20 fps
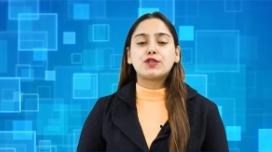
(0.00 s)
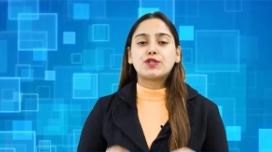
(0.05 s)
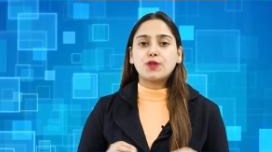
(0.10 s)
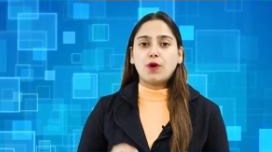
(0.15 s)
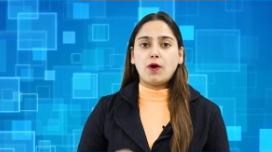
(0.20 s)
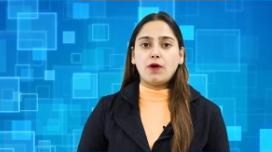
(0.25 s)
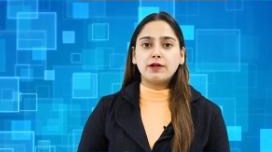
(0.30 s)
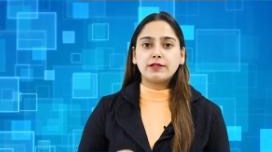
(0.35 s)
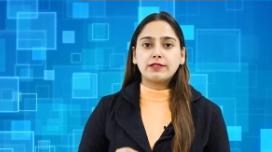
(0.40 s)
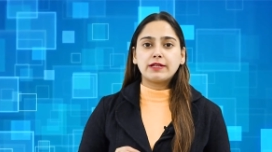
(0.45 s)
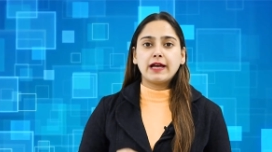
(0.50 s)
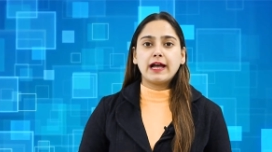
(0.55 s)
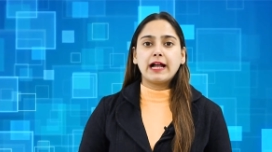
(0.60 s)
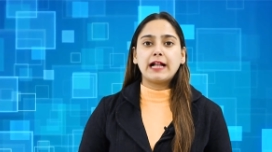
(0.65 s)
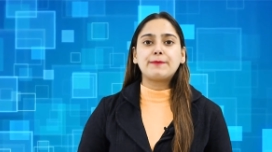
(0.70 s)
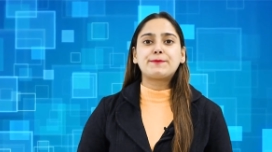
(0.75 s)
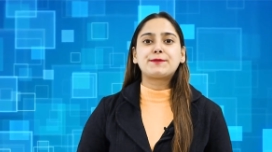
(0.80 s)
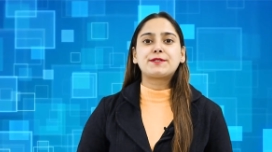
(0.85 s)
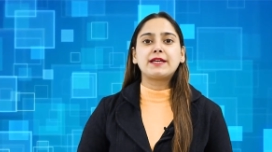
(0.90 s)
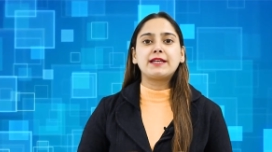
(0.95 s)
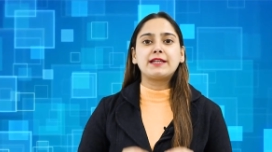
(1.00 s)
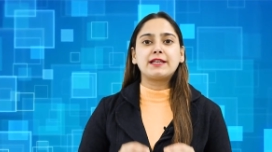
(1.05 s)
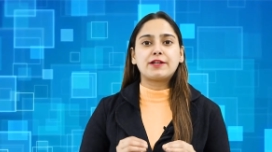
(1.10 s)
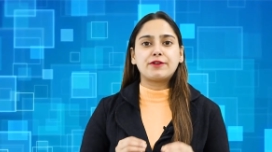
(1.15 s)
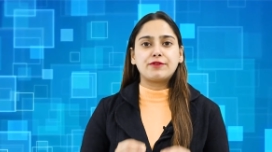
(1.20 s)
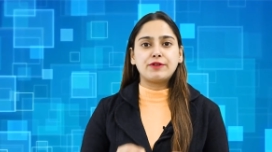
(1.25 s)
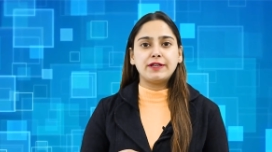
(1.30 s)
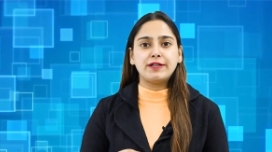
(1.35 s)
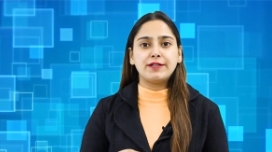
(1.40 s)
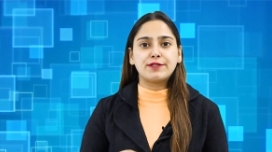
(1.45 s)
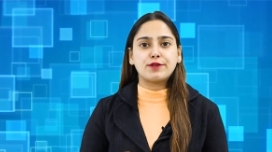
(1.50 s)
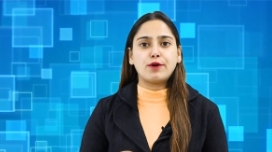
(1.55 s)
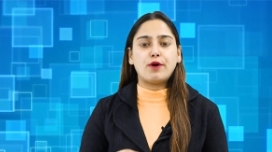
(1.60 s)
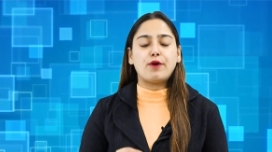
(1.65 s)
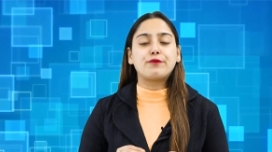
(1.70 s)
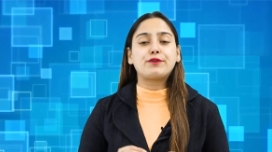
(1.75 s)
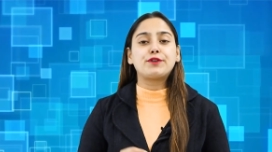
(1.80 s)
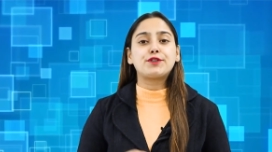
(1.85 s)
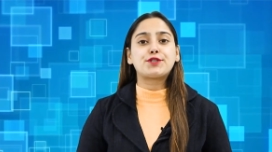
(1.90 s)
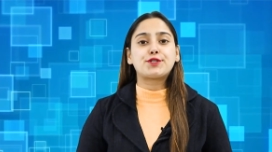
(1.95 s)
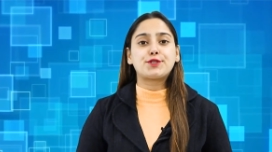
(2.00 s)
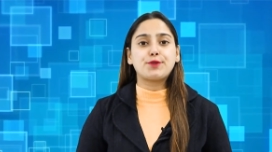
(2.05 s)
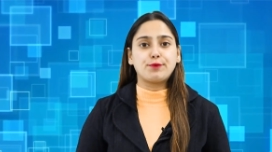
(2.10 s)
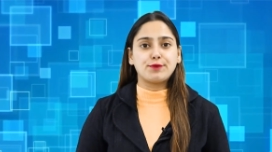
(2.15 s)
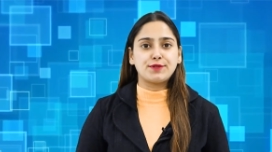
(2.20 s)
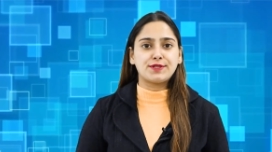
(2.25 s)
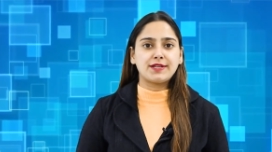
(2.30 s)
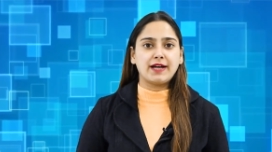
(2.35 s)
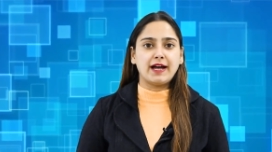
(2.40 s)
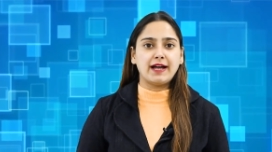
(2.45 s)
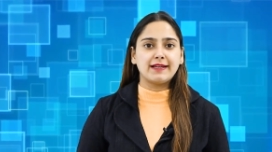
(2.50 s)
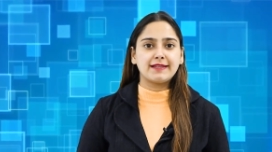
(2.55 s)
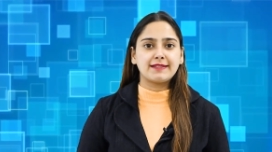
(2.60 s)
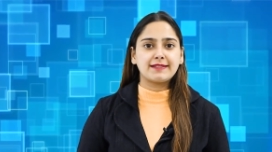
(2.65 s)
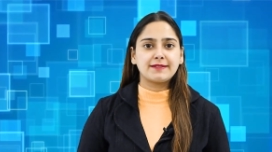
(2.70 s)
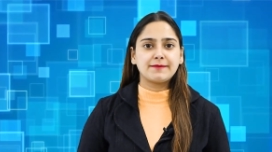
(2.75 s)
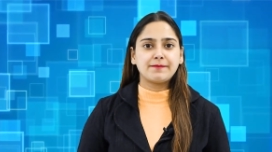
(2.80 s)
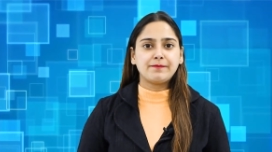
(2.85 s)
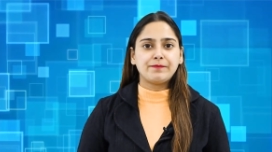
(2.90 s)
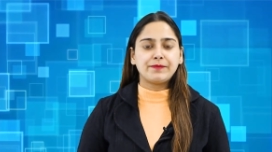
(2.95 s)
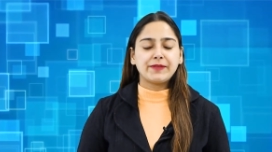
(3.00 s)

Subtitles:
Salt helps the increase of the stone size.